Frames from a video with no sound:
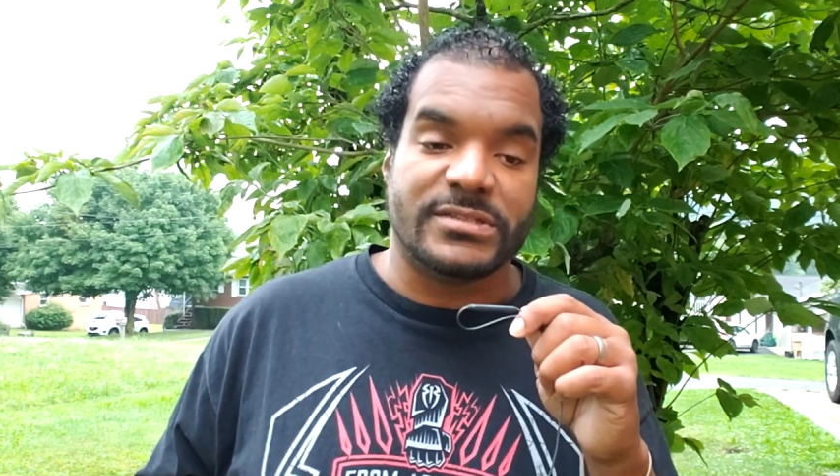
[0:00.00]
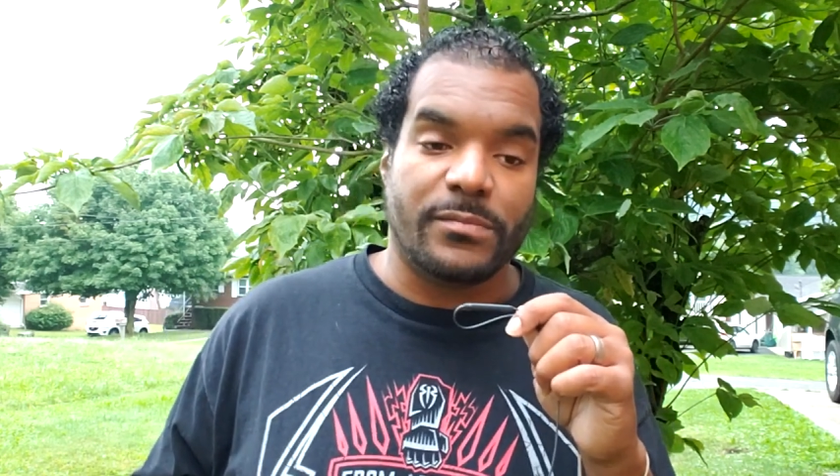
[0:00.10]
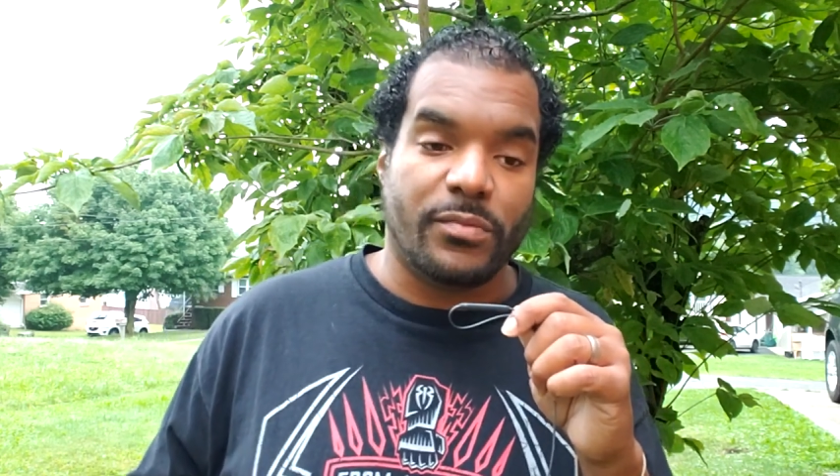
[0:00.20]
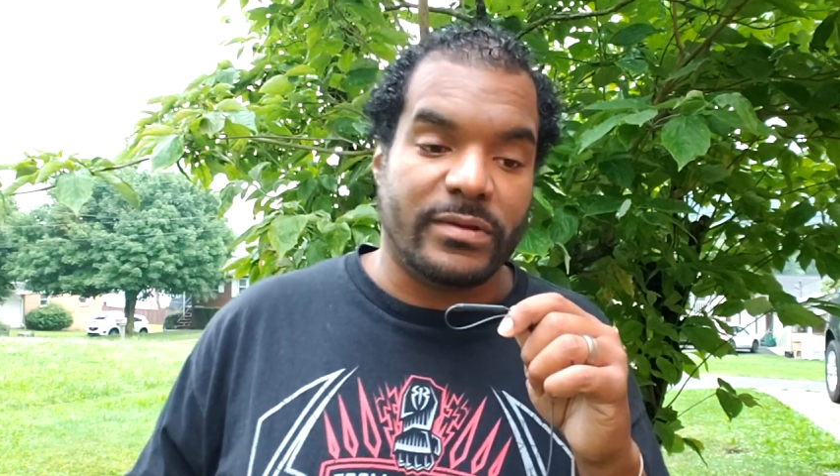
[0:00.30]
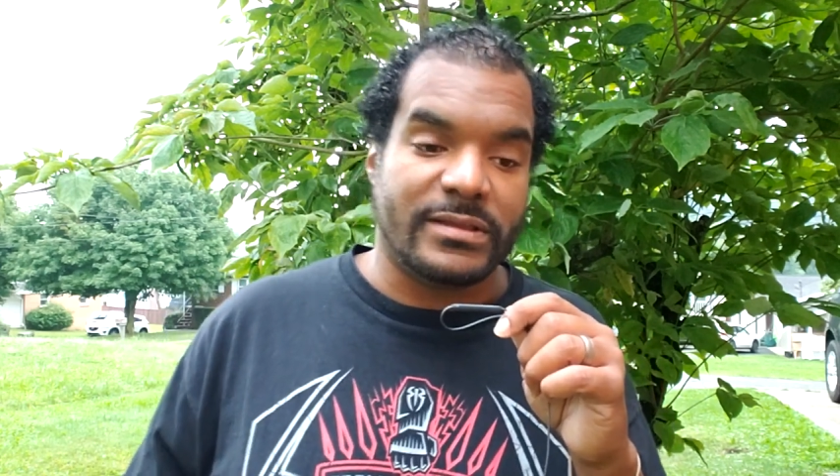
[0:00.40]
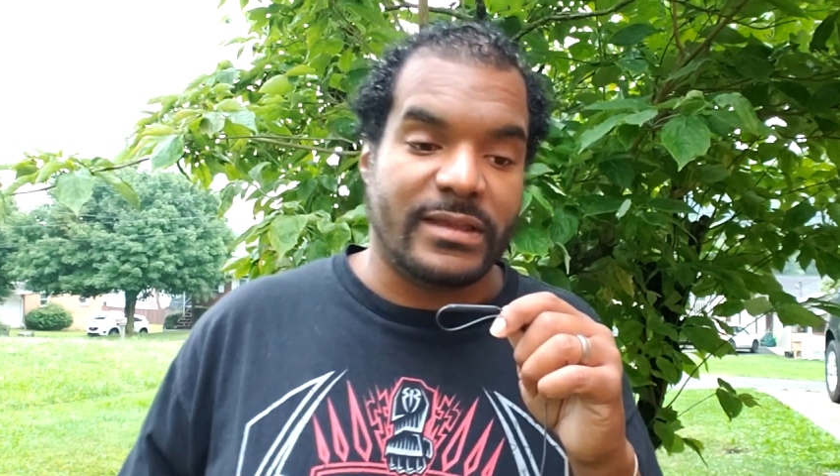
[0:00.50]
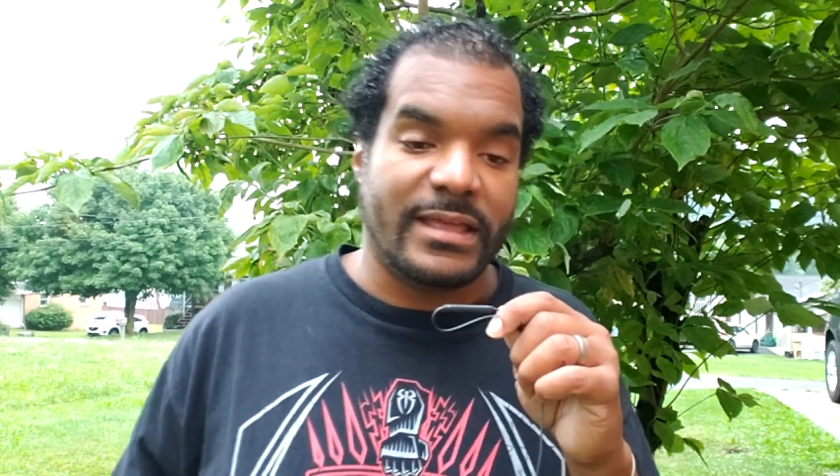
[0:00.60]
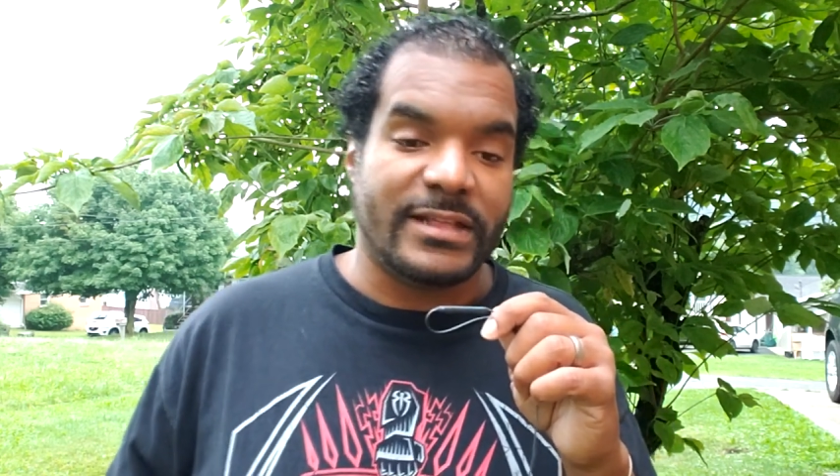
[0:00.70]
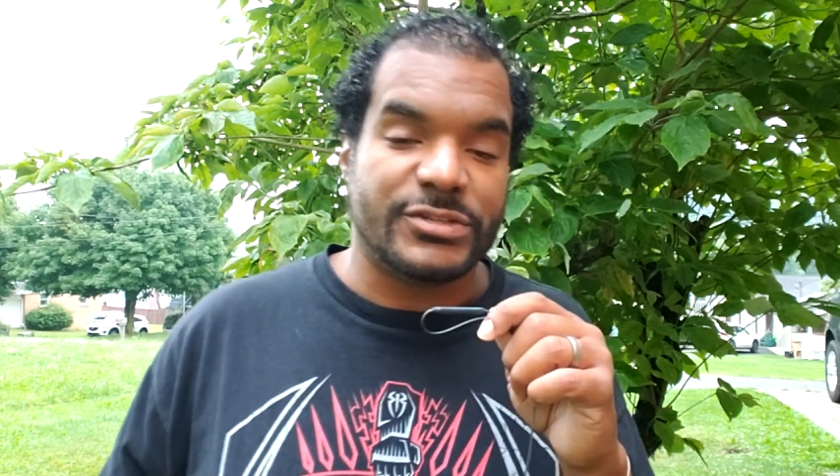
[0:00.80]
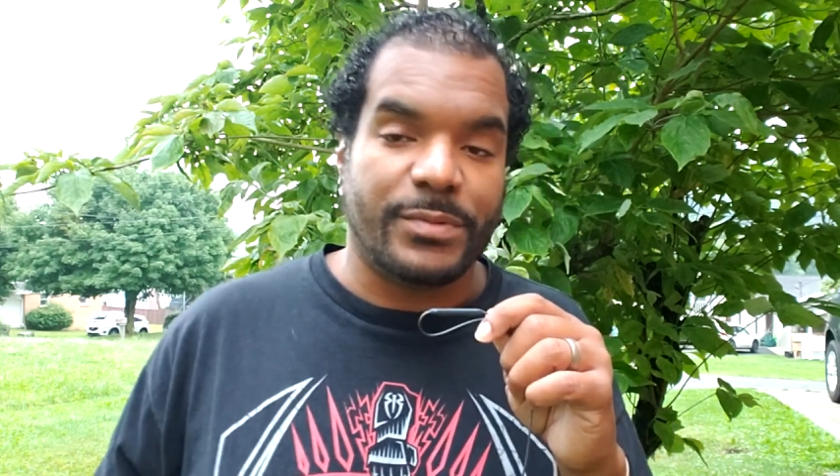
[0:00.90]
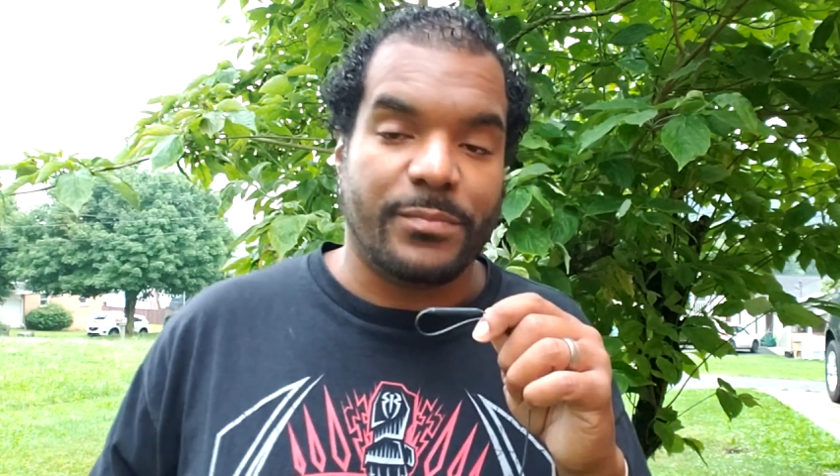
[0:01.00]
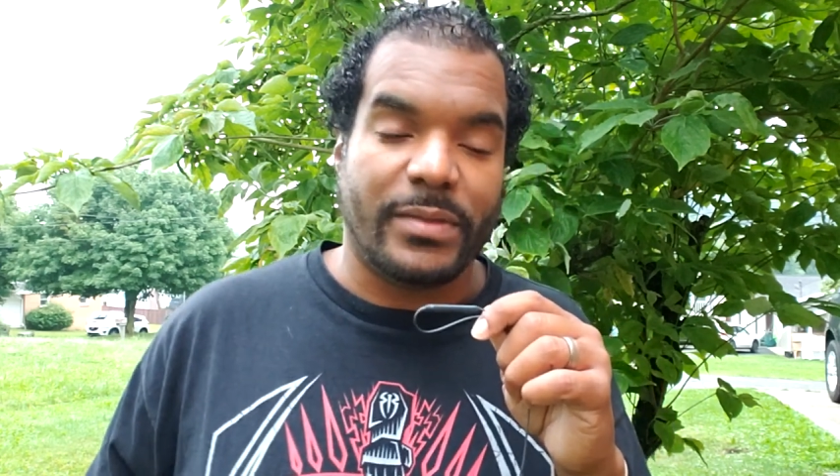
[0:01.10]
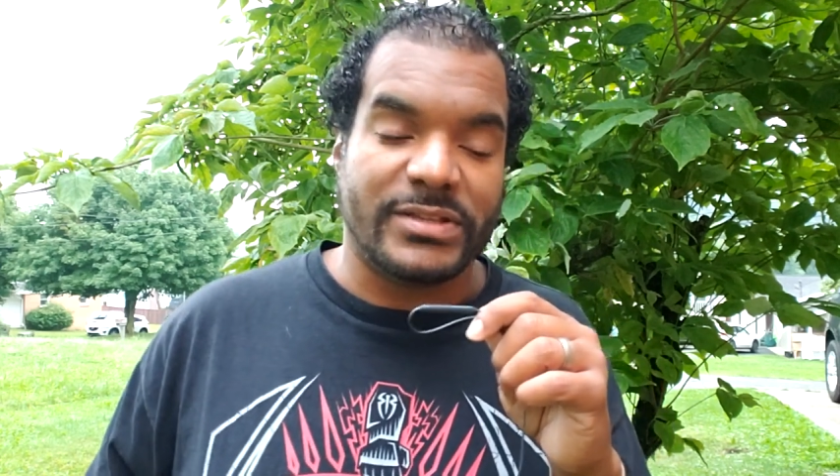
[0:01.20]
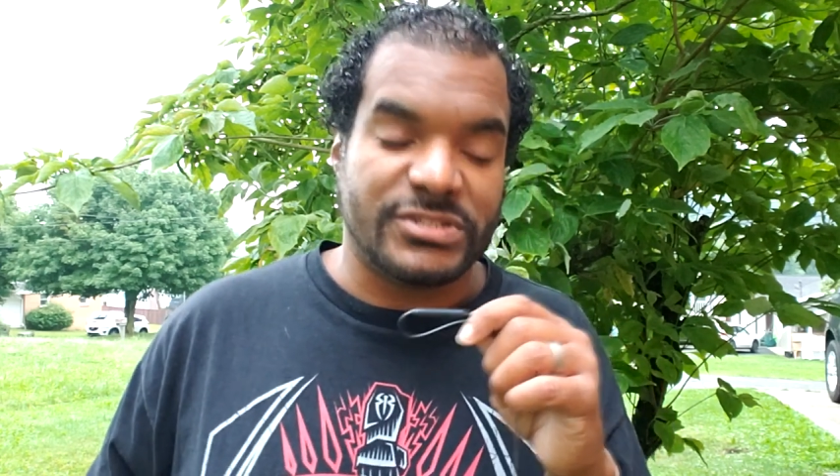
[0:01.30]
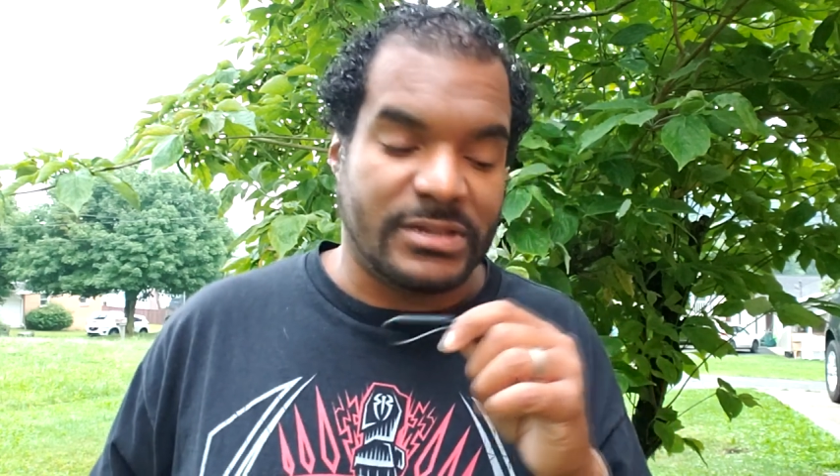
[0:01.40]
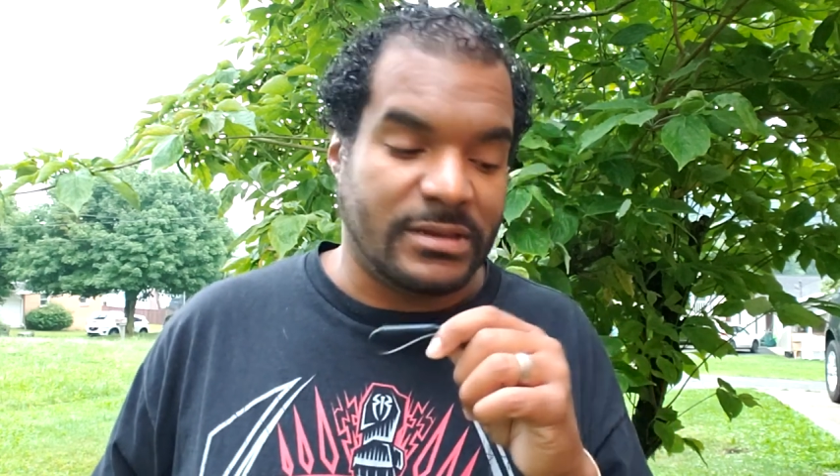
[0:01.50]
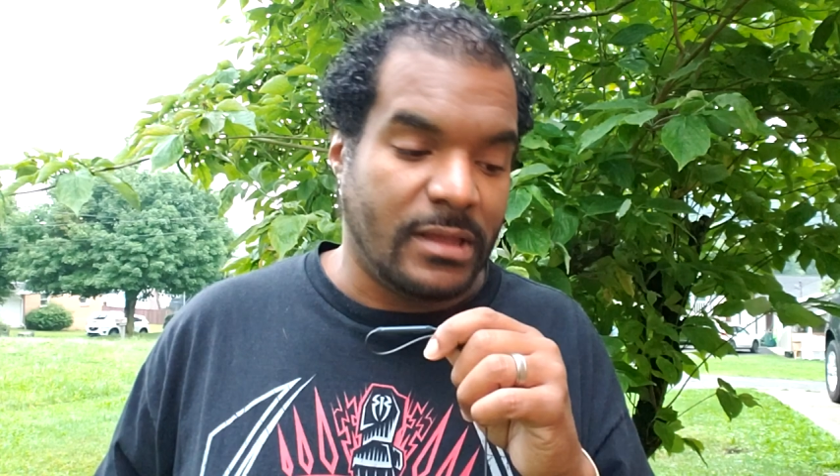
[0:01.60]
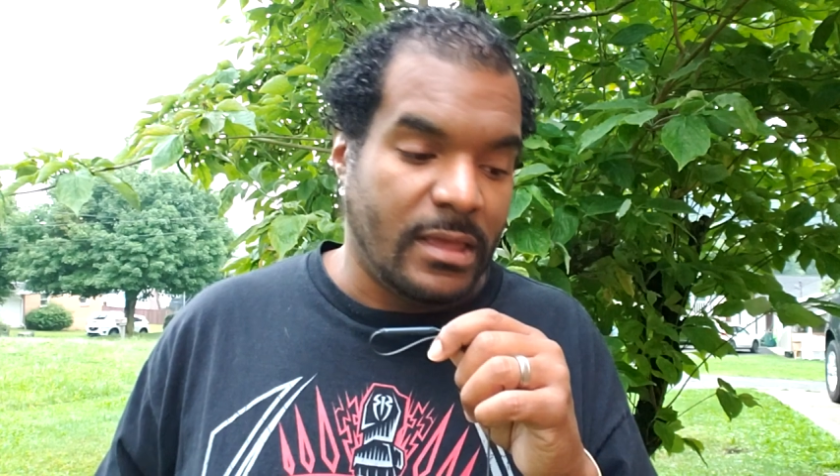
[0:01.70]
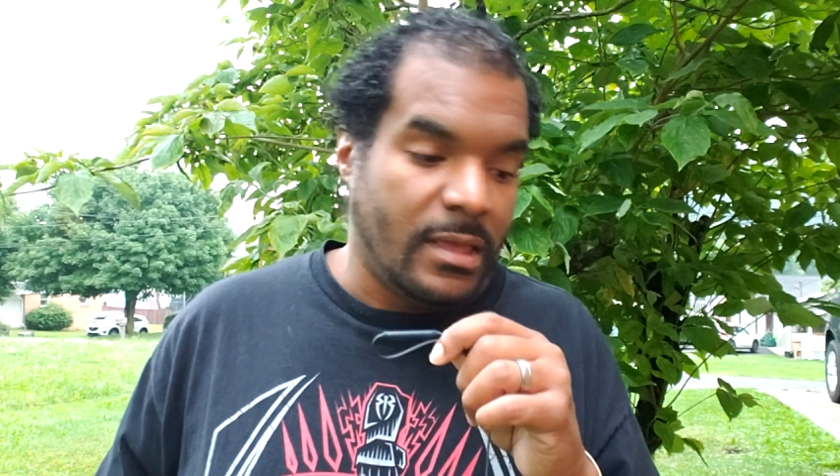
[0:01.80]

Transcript: some point today that you've been binging,